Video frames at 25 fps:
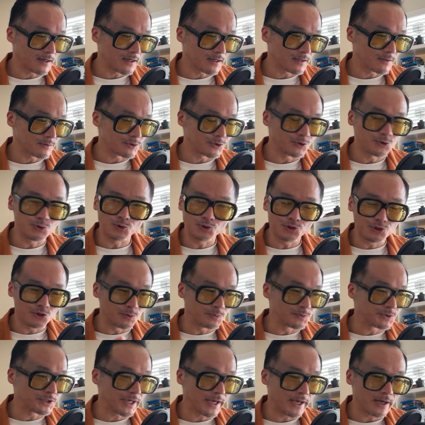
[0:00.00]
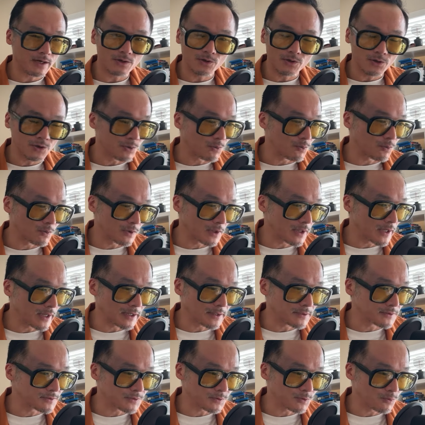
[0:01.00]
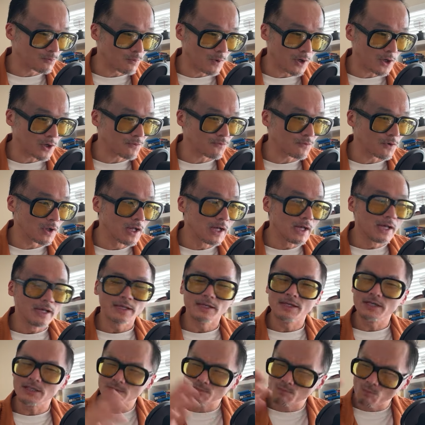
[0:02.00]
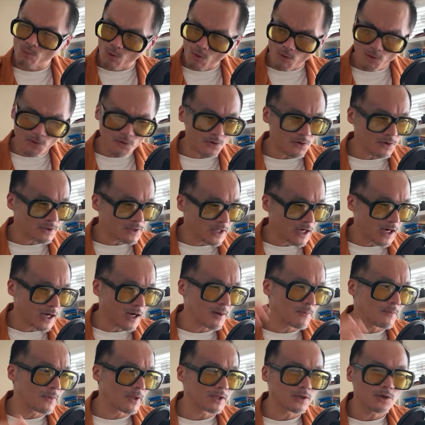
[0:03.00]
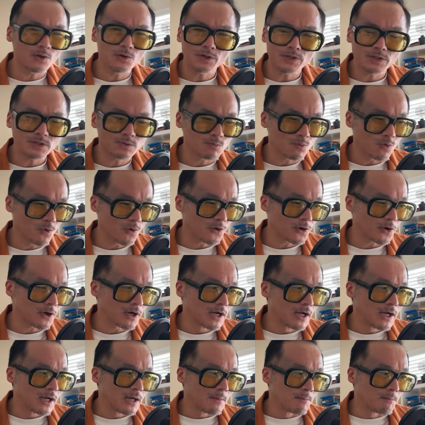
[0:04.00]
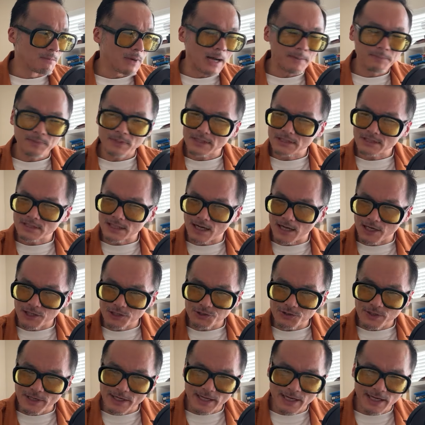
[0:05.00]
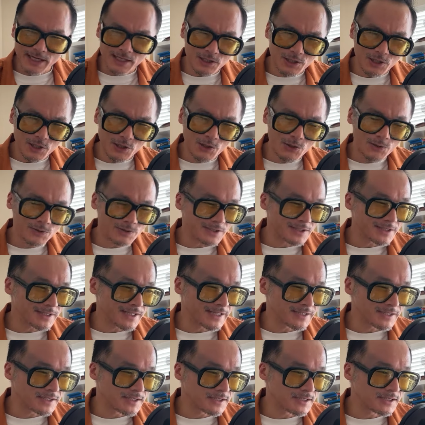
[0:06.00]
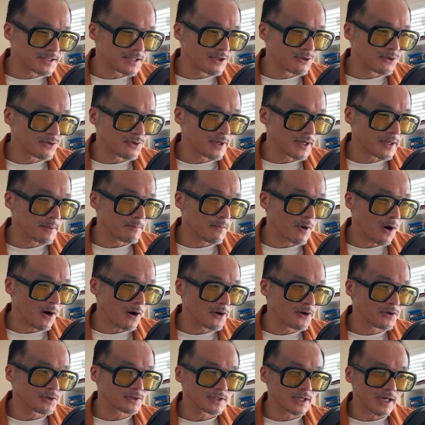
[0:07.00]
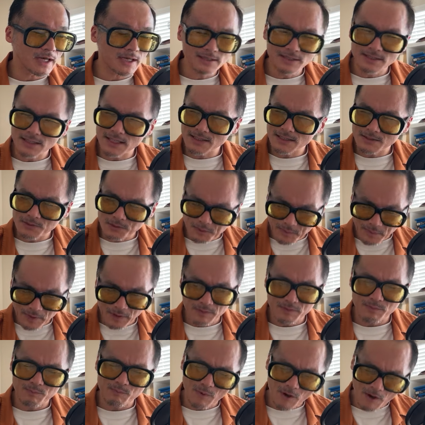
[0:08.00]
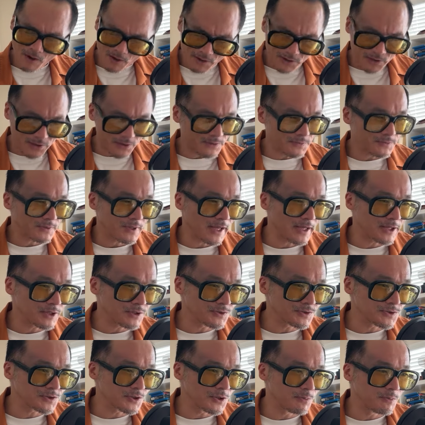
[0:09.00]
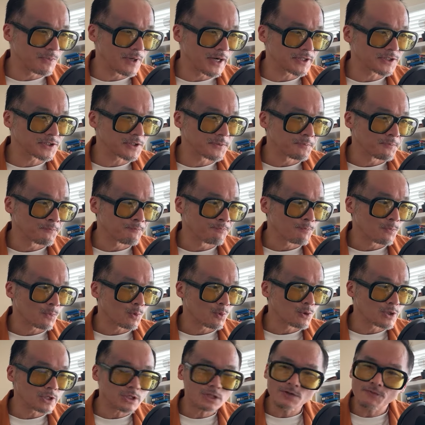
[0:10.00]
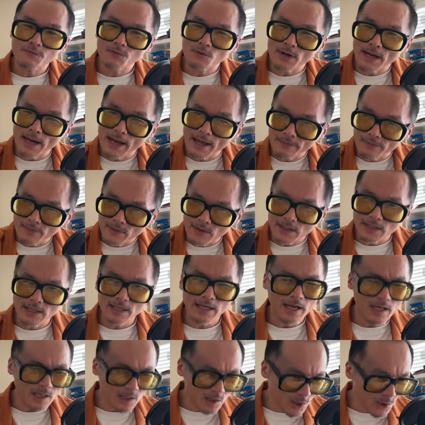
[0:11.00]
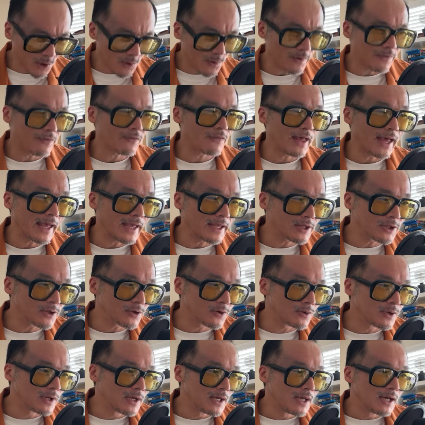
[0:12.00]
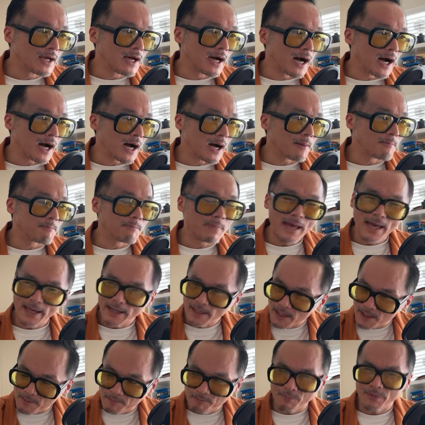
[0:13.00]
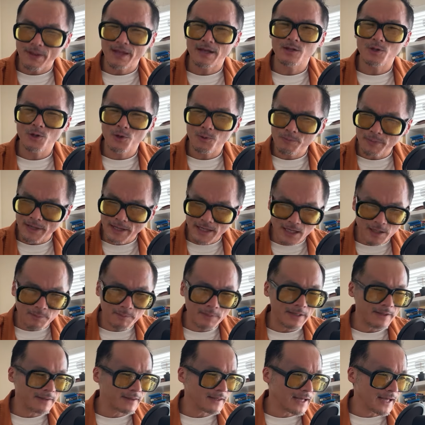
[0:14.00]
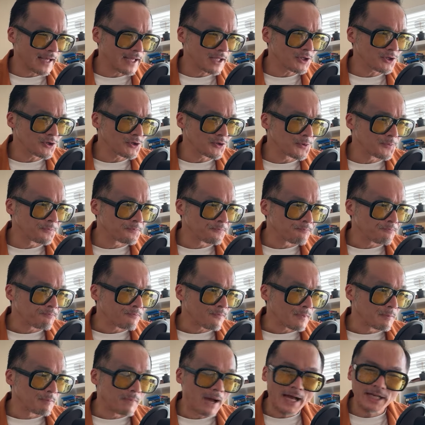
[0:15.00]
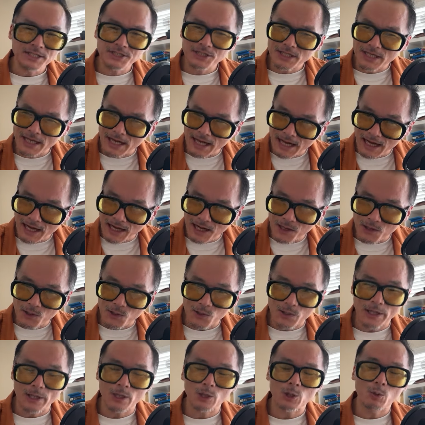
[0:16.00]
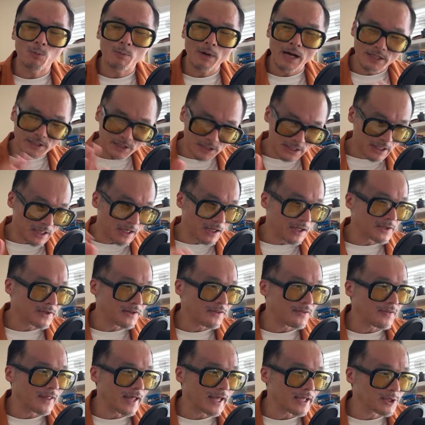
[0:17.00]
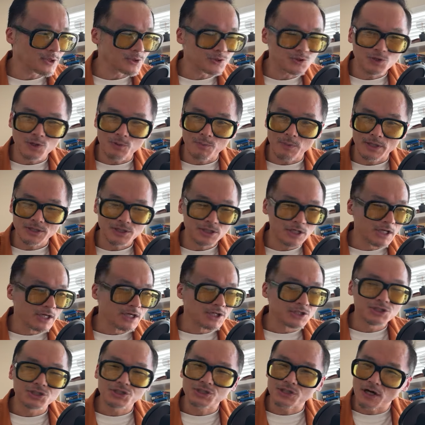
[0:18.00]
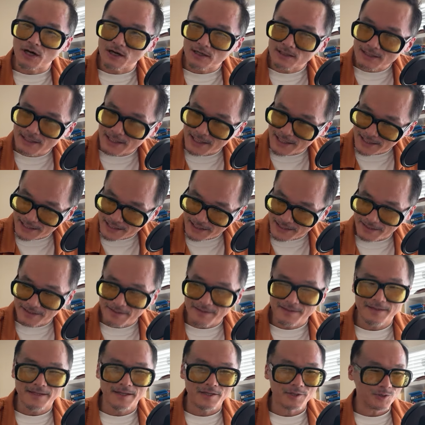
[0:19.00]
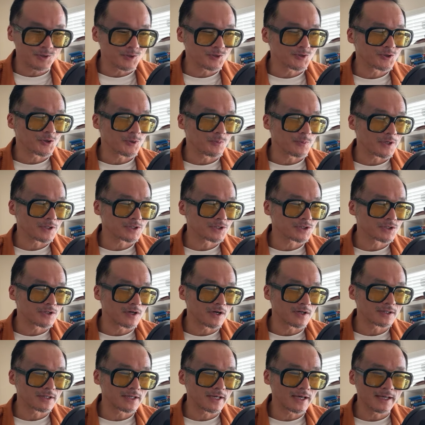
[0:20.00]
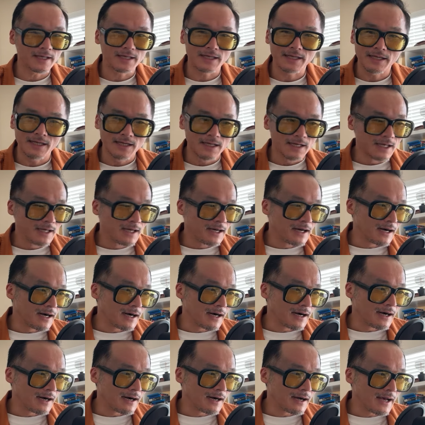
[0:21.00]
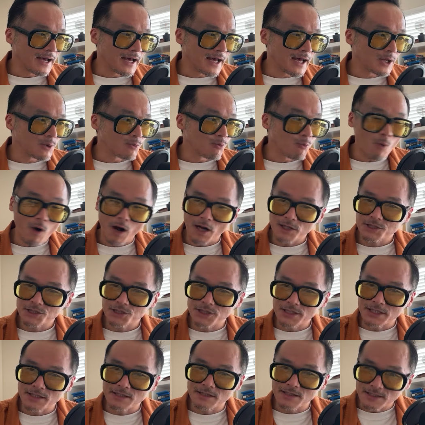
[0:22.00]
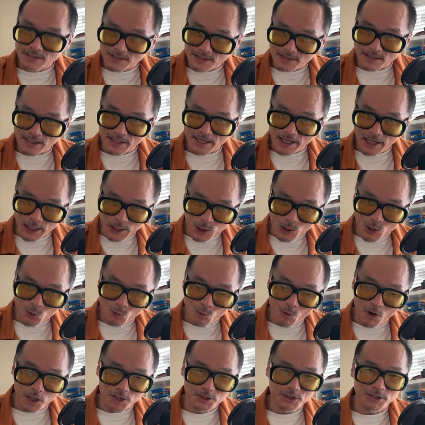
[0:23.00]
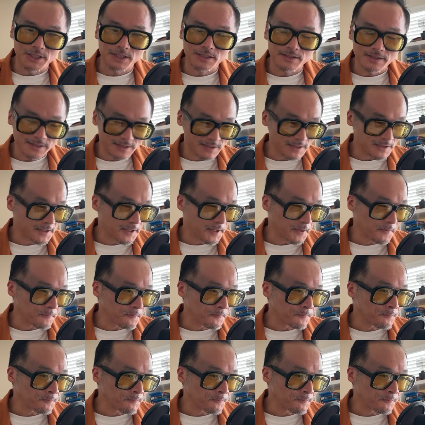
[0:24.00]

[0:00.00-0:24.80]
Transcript: YouTube channel and the likes, wonderful. Gizmortar, Tom, hello, Gizmortar. Baptiste Andre, hello, it's nice to see you again. Mario Sanchez, Mario, thank you so much. Christopher Anthony, hello and thank you. Benham, hello, Benham, and thank you. Majik-al, hello, Majik-al, and thank you so much. Sean Kenny, thank you so much, Sean Kenny. And watching, listening, hello, watching, listening.